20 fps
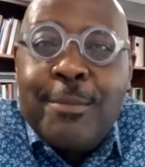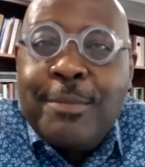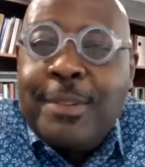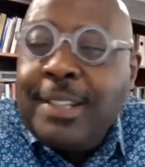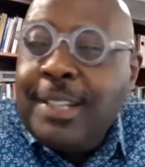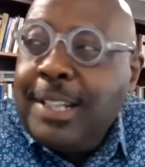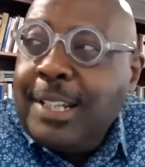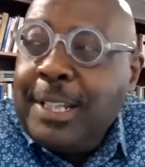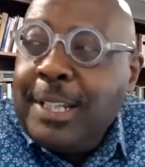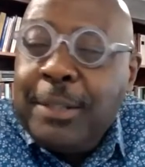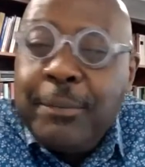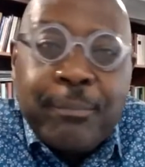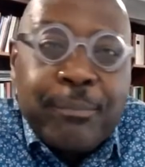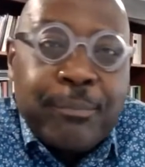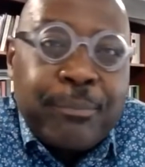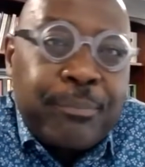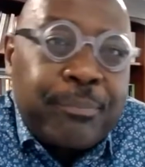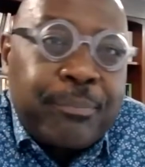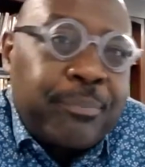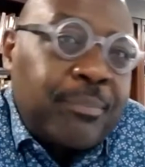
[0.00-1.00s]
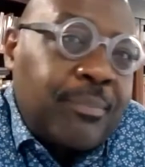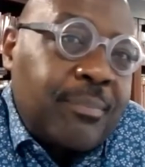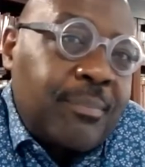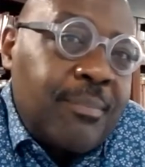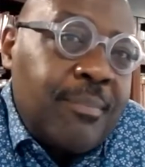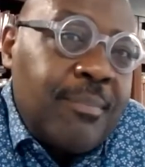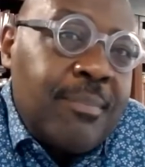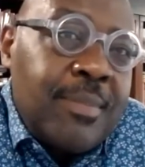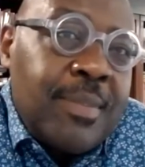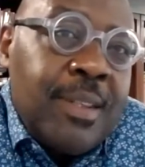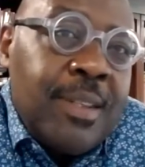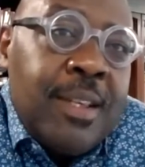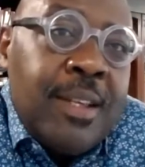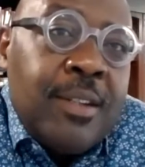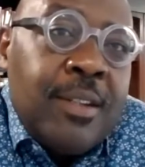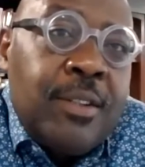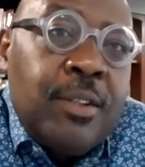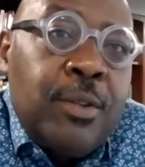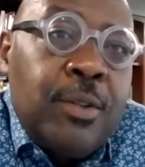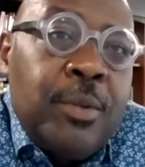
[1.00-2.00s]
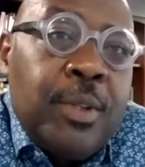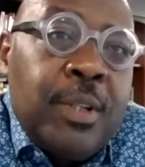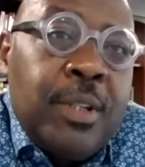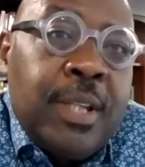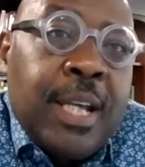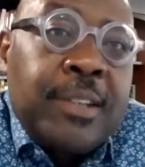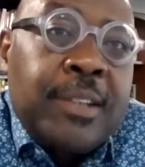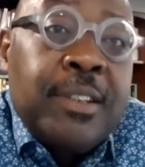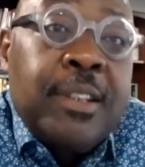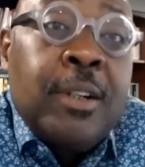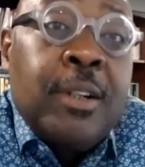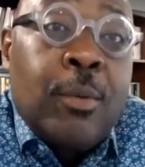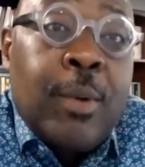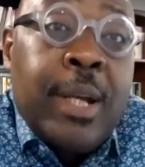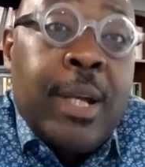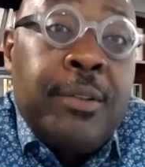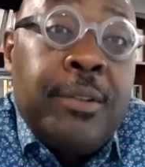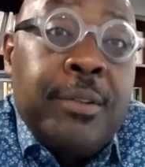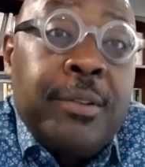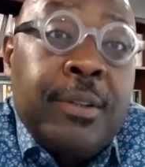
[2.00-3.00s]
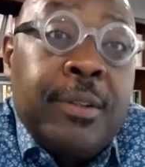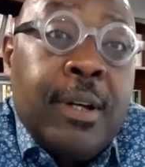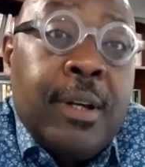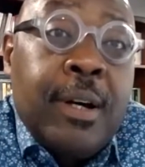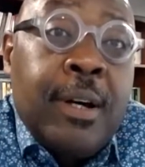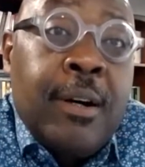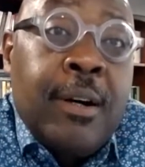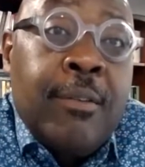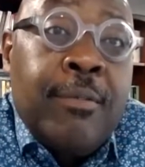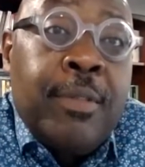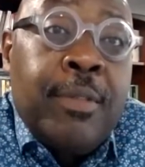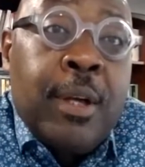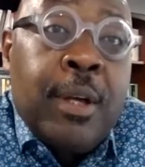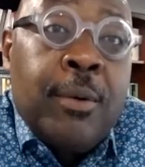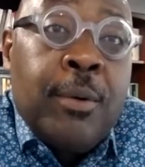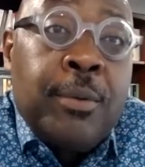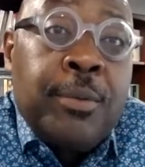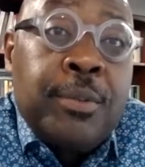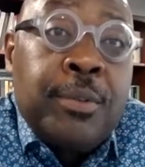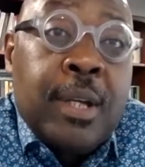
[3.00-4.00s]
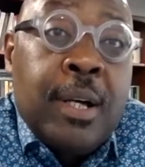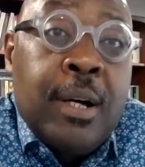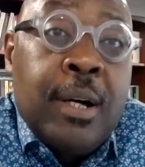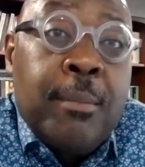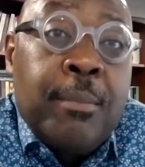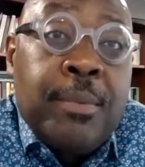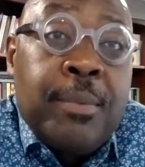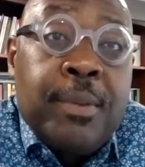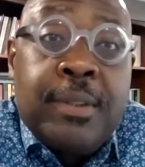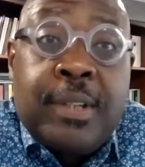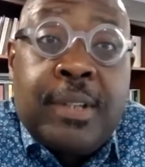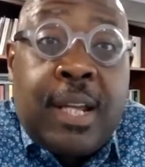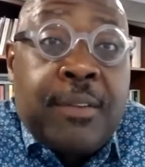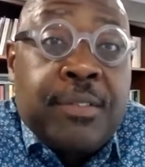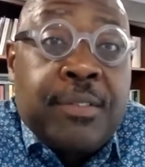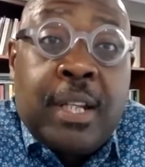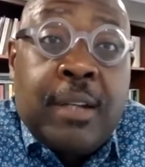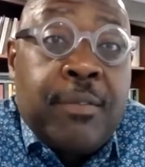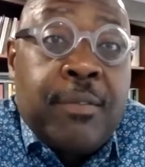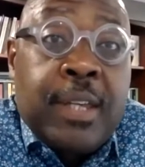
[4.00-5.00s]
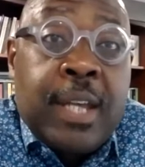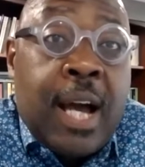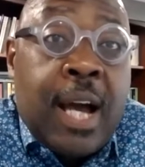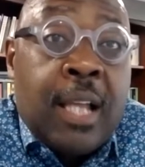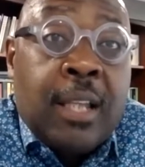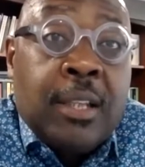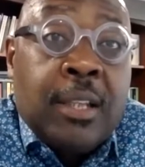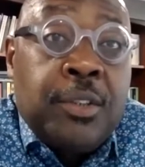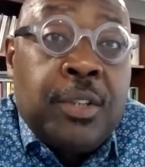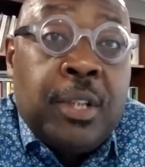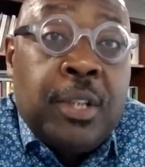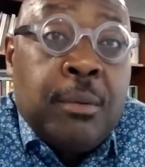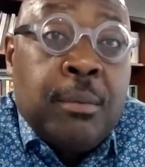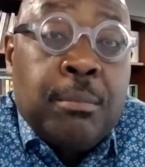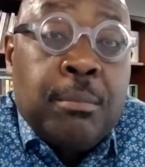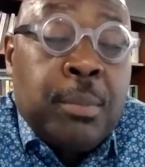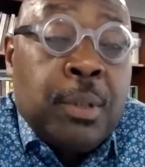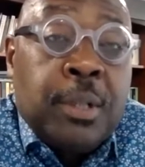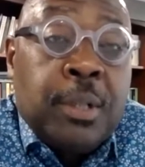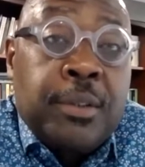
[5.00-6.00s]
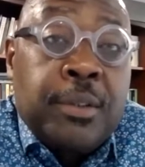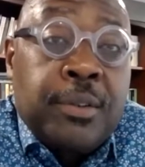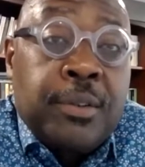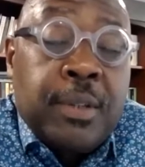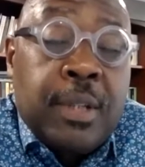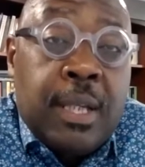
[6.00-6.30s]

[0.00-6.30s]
Lilly to do the next iteration of those kind of state of theology books.